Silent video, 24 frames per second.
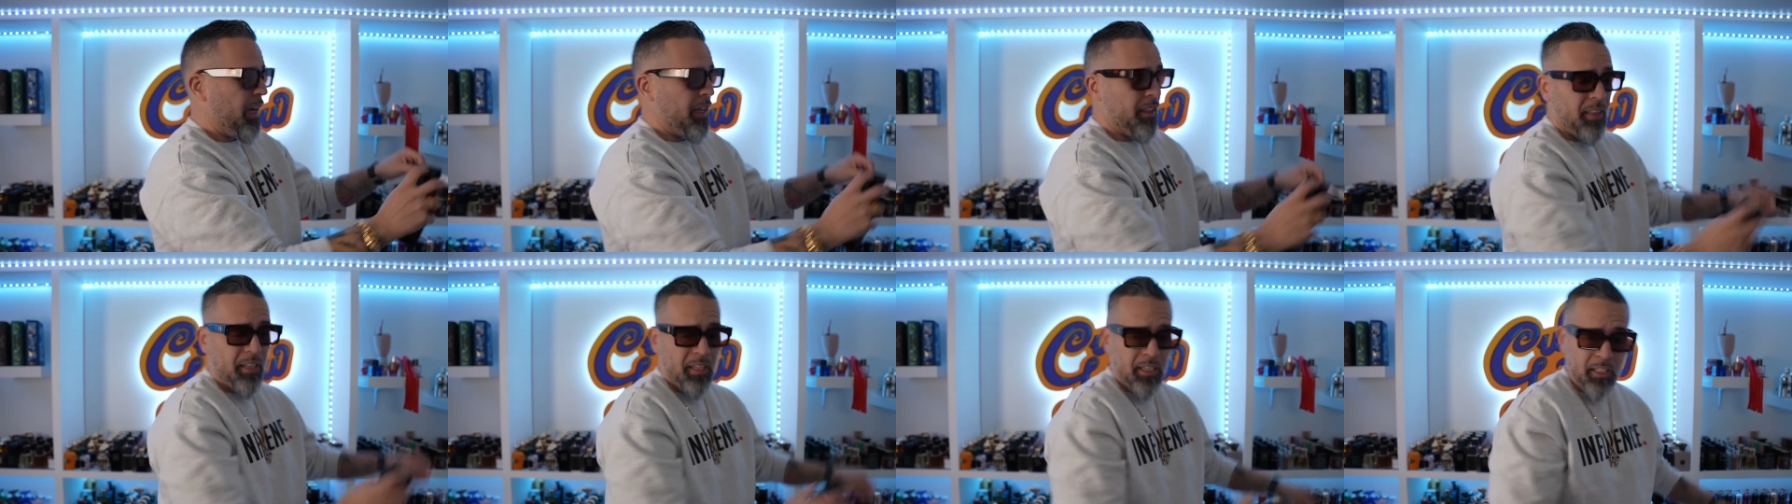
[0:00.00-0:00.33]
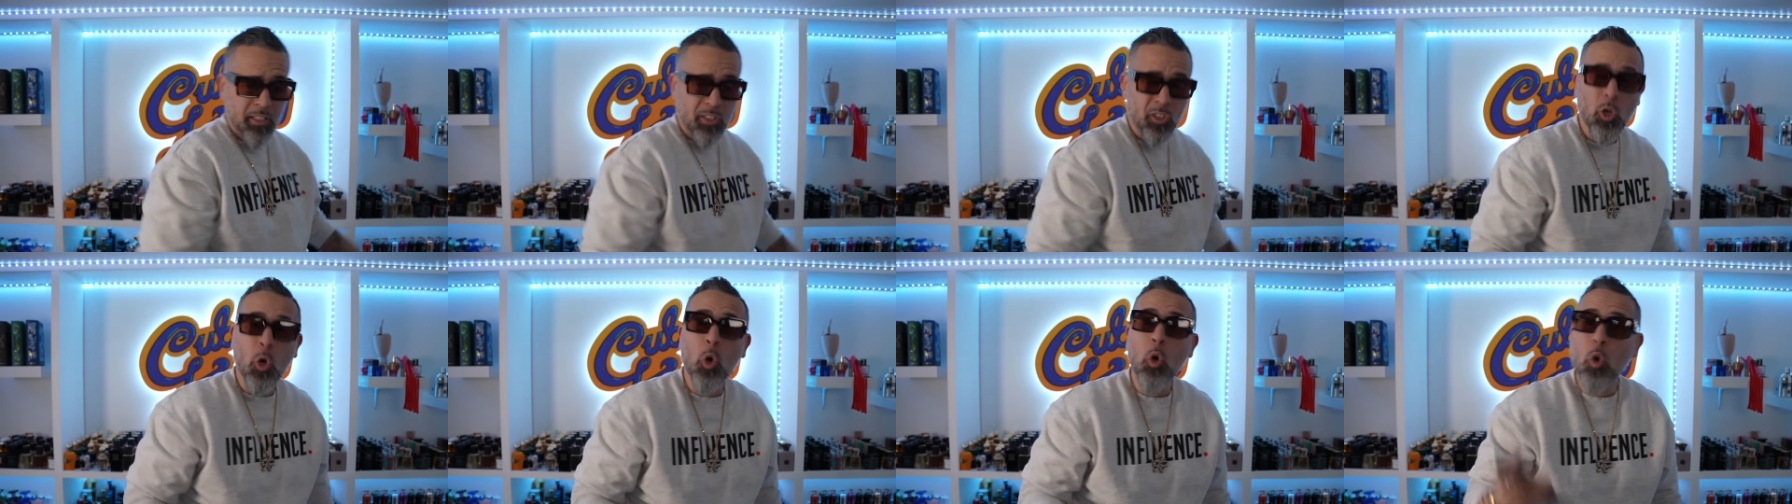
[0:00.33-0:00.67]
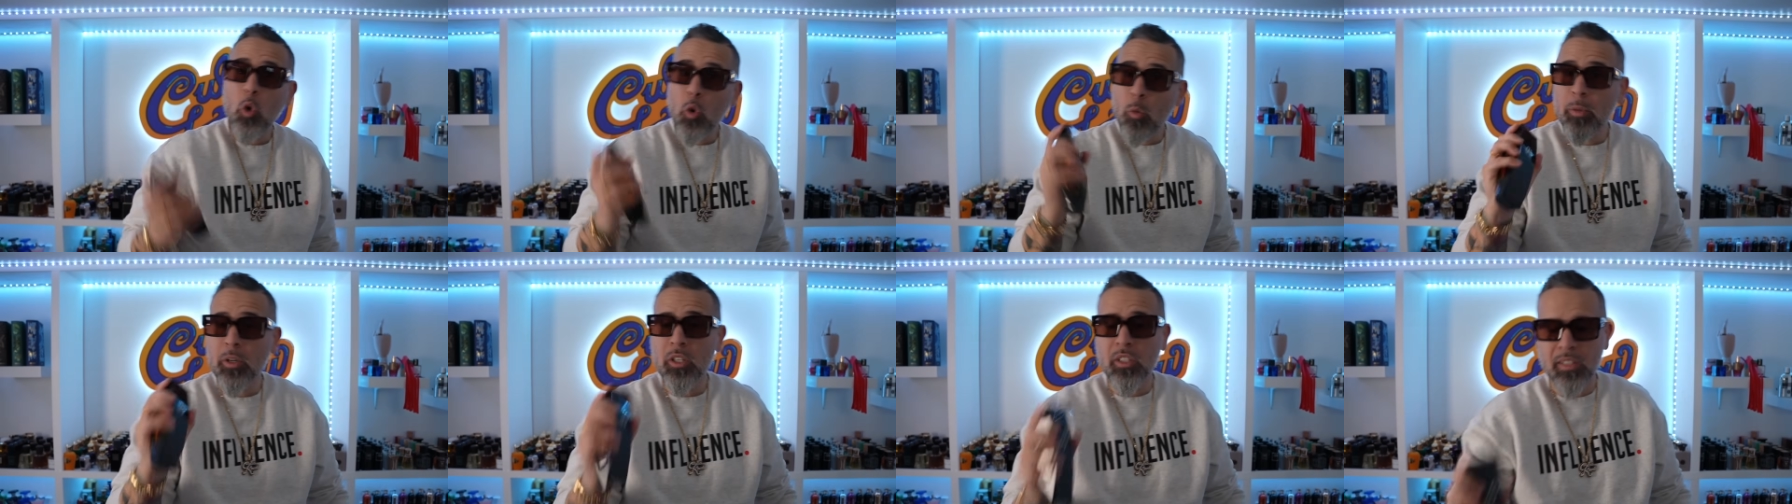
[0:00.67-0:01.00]
I think it's
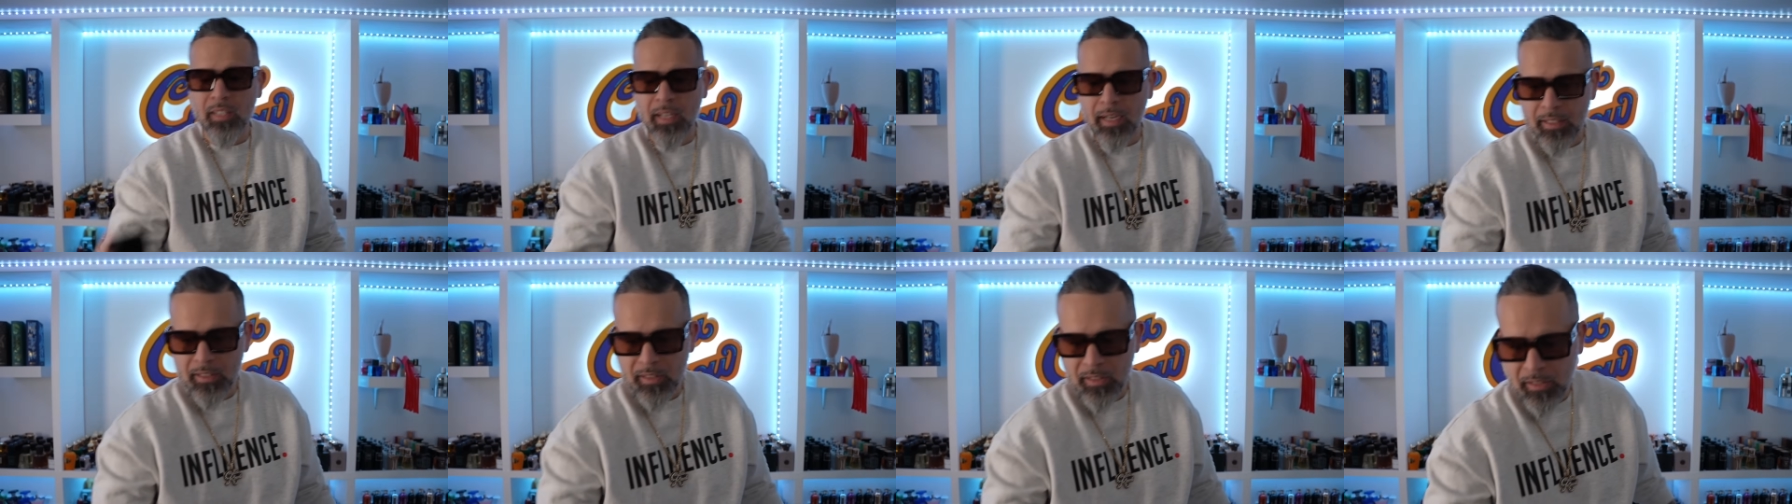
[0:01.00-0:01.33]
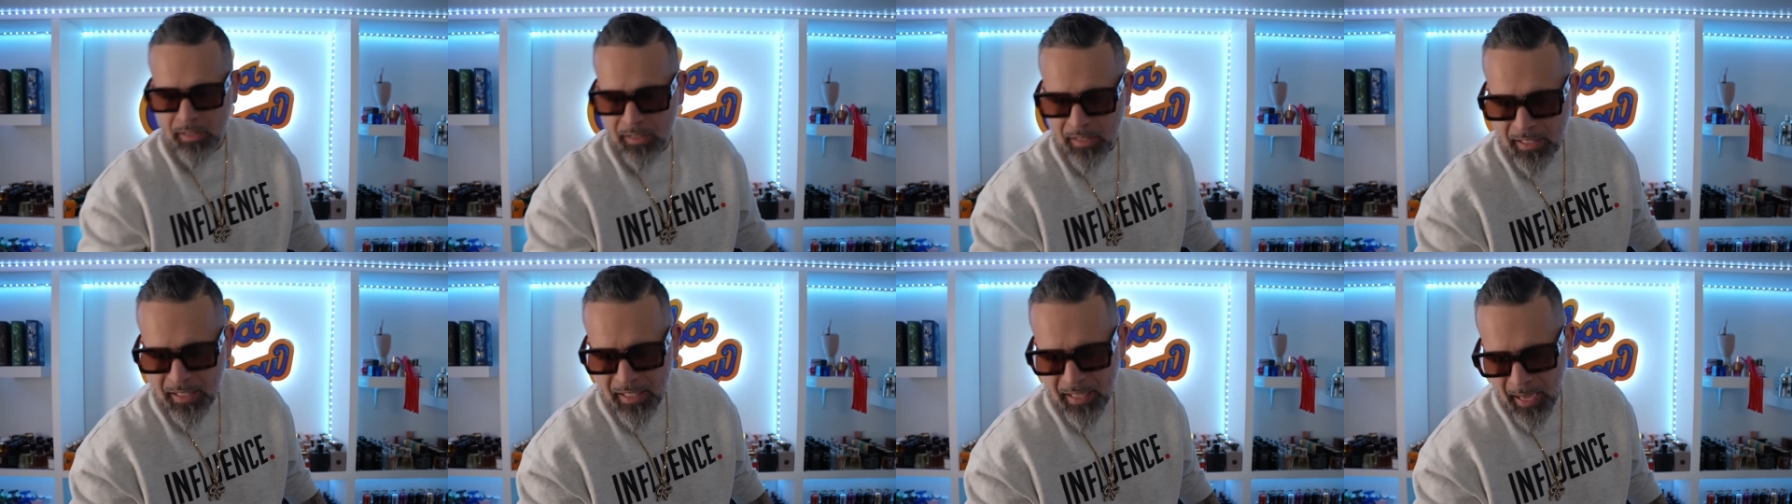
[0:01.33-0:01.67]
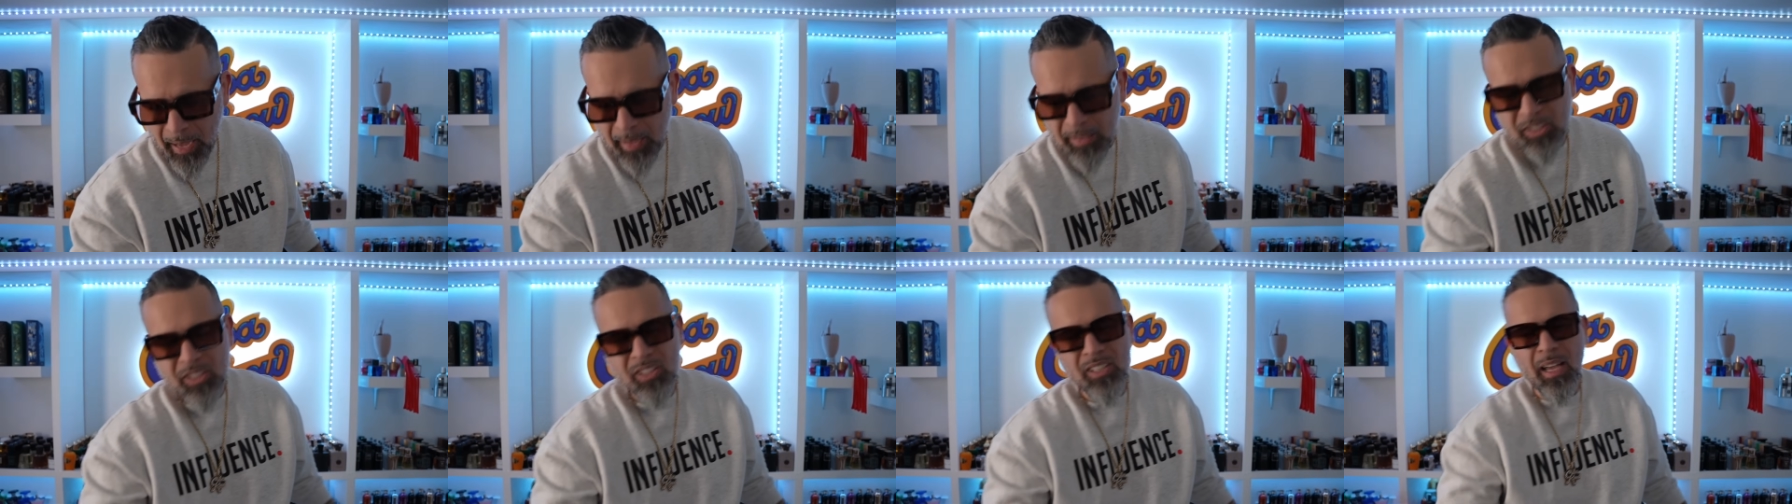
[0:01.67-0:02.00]
uber sexy.
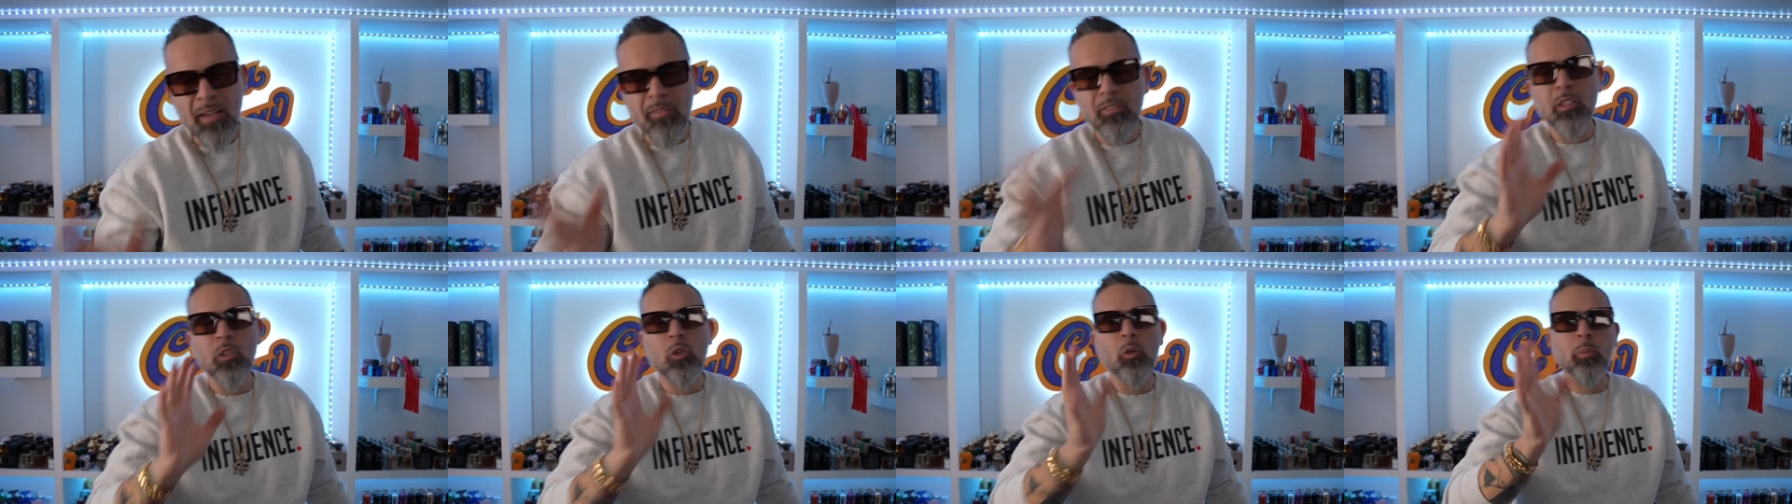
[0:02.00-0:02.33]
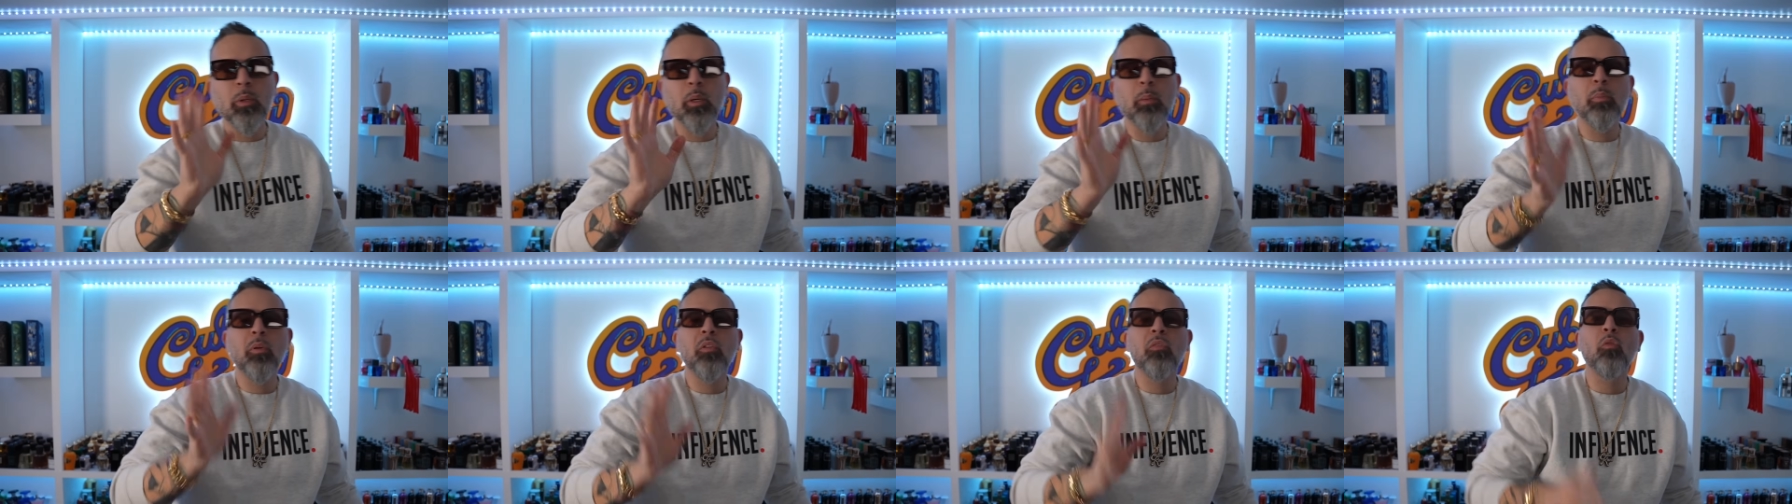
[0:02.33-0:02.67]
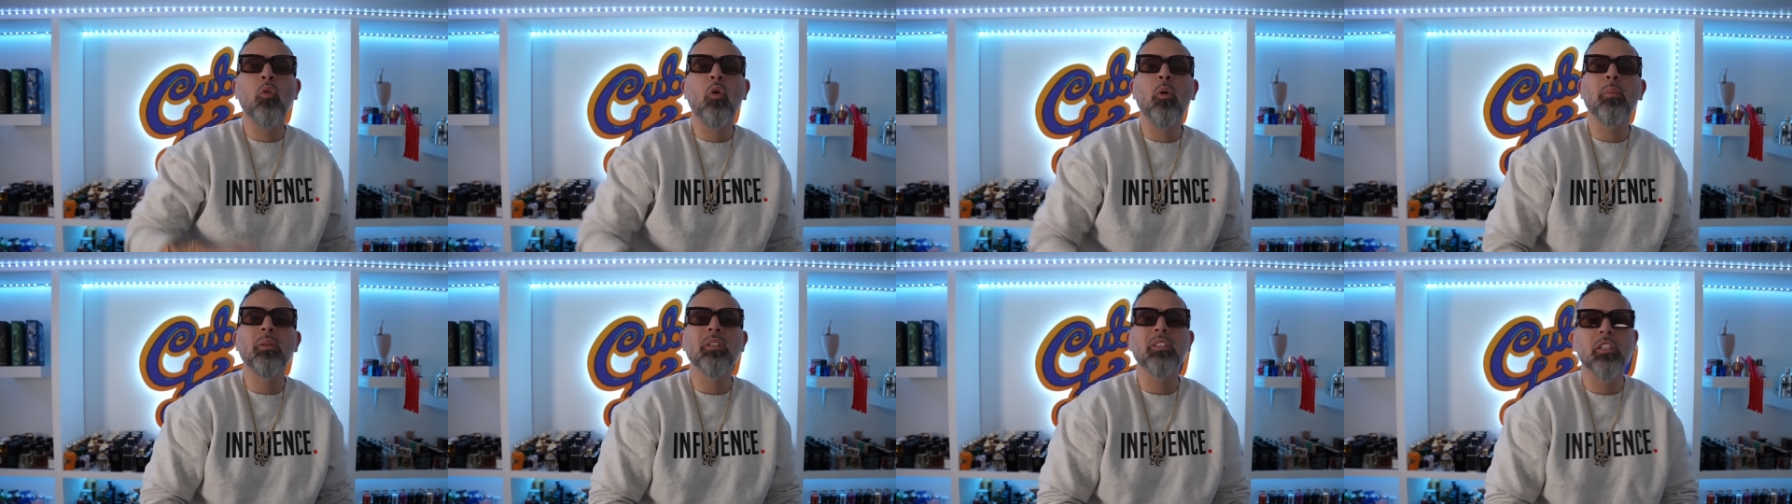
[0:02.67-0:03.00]
I just have a little bit of
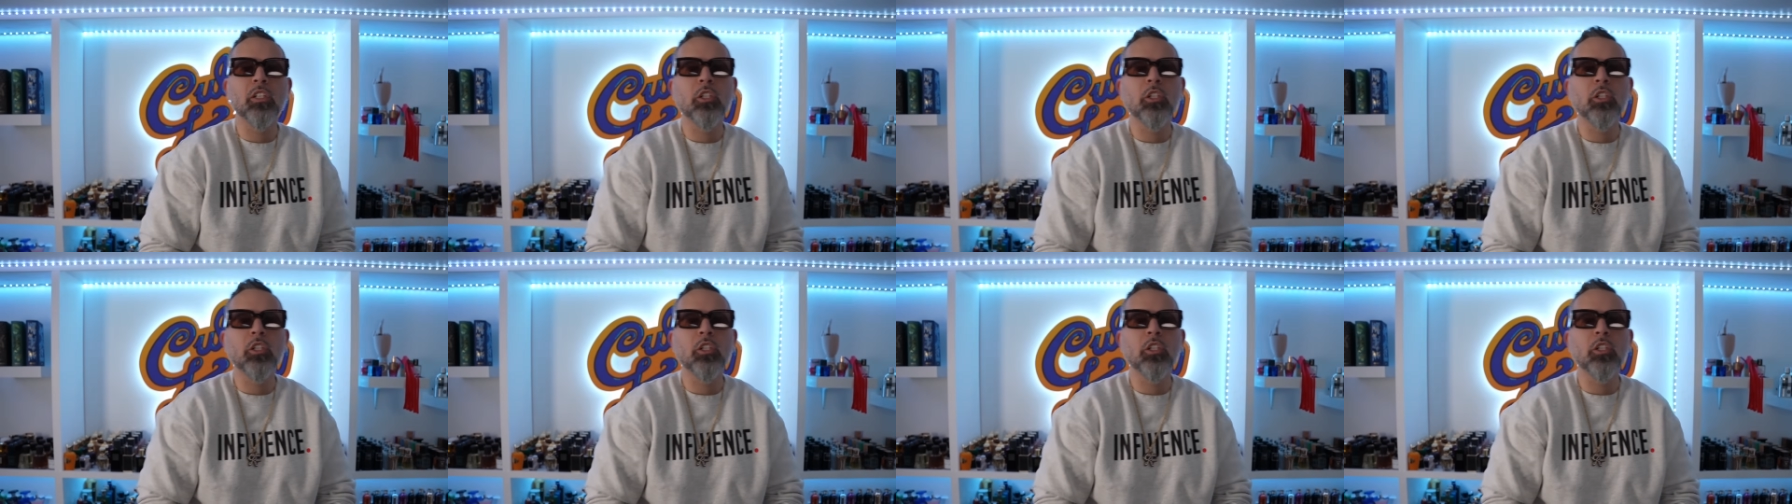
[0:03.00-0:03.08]
performance